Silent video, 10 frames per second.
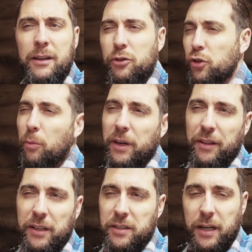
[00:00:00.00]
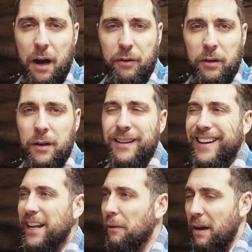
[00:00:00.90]
so many things to cover.
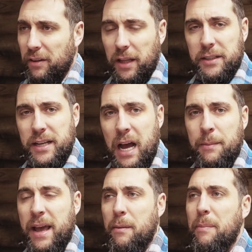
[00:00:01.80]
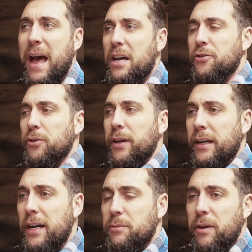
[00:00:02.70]
I don't have a lot of time. I am a pastor and
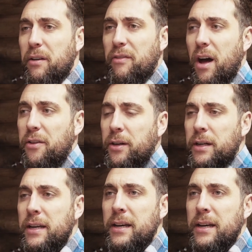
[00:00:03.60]
a husband and a father.